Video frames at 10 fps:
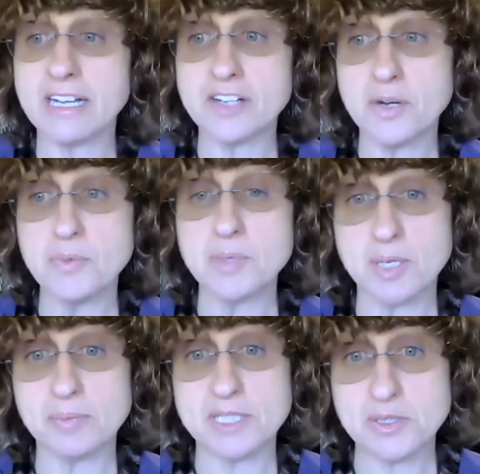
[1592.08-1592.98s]
I know we'll
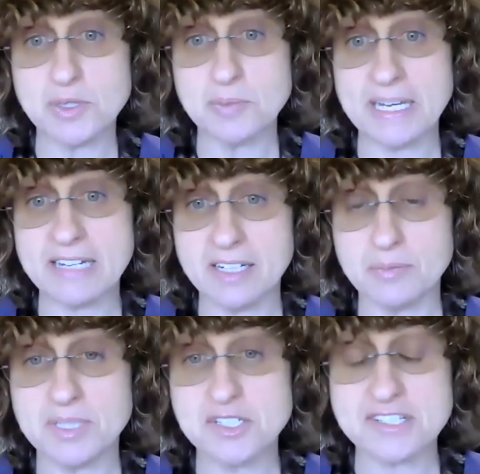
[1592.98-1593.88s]
probably talk about
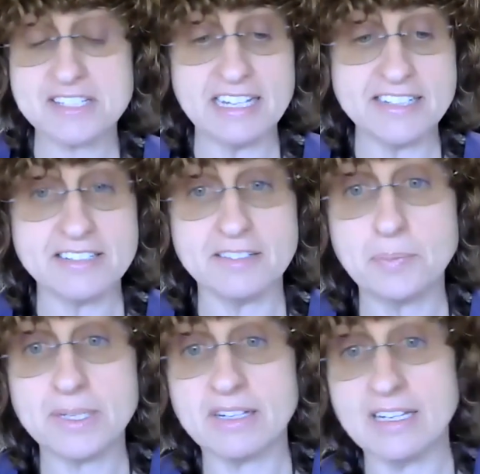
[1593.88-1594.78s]
images later,
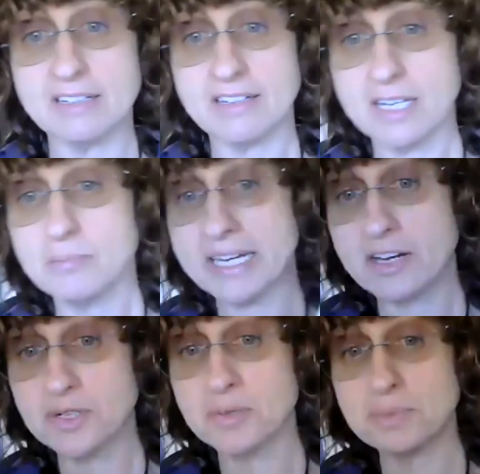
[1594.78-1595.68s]
but in my
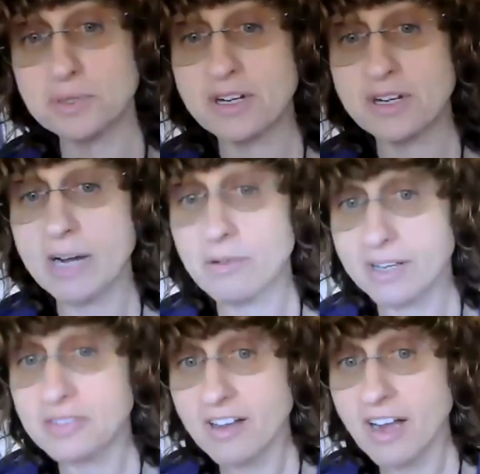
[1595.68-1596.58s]
own book,
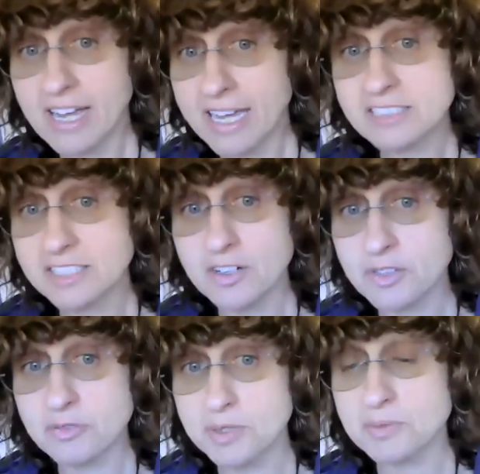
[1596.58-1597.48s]
I had to go
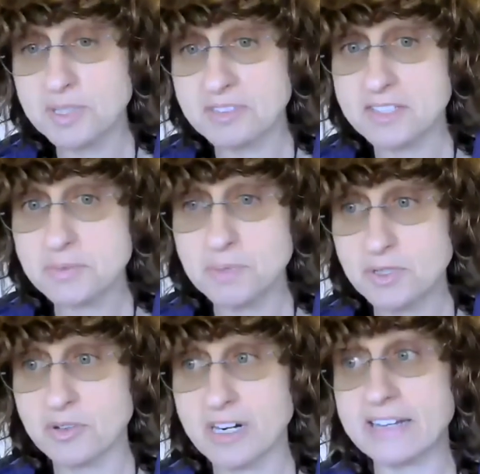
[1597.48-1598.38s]
through it with this
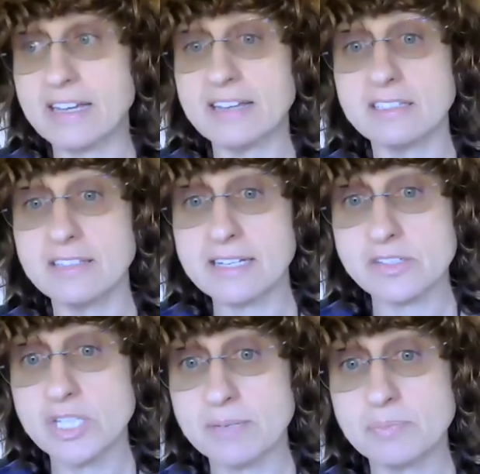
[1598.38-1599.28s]
book, right? And the
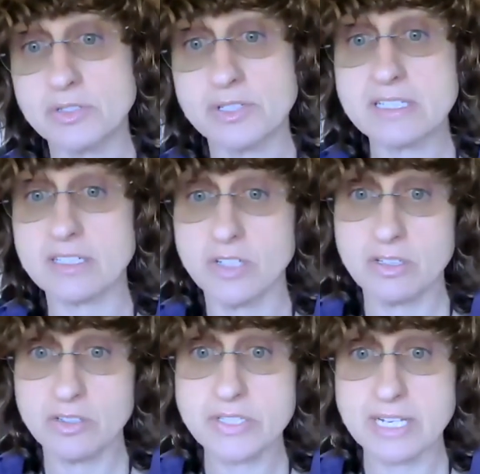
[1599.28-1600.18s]
last chapter is on
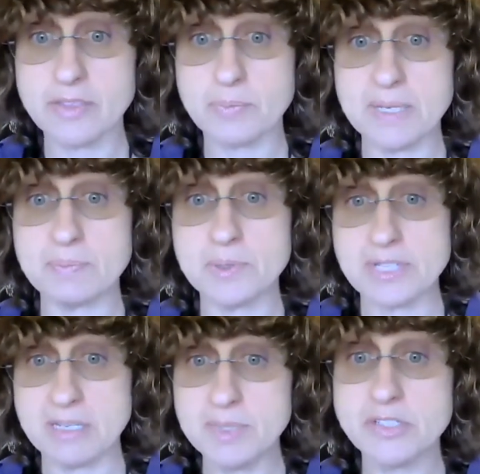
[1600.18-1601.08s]
using other people's
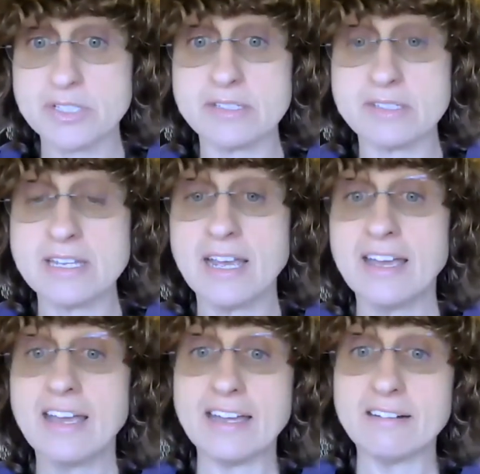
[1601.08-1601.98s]
images.
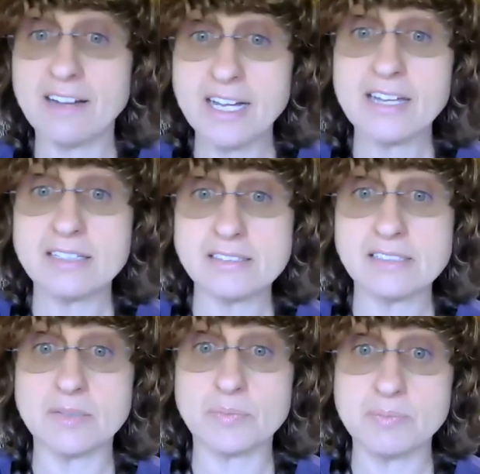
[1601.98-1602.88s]
And I had to
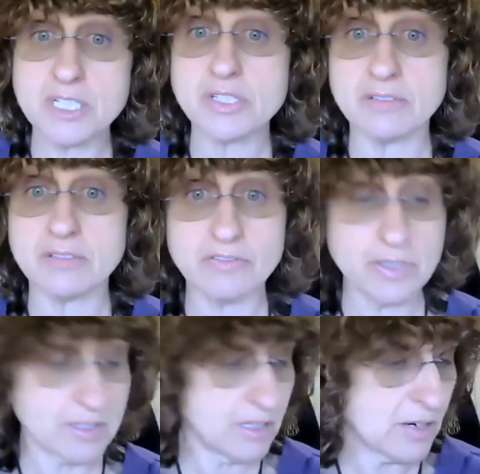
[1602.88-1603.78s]
get permission for,
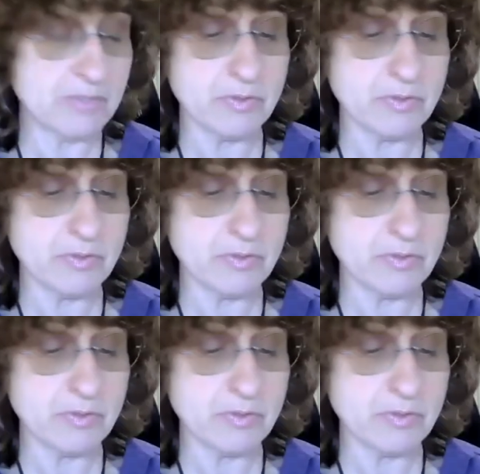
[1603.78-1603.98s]
you know, I've